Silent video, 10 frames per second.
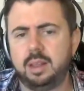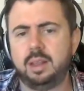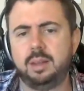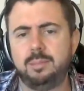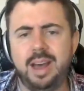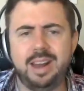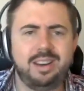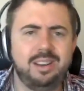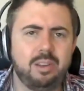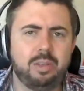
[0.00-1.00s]
Matt,
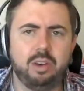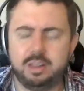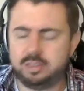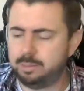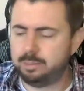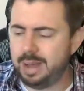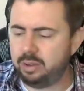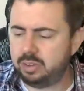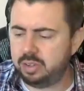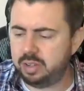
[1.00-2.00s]
any other thoughts
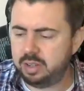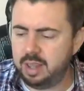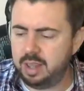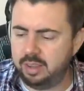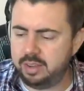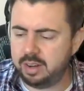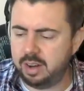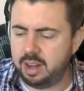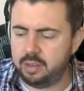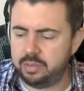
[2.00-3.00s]
about Alien
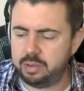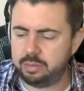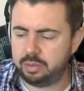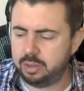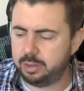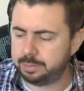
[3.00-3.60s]
Covenant for you?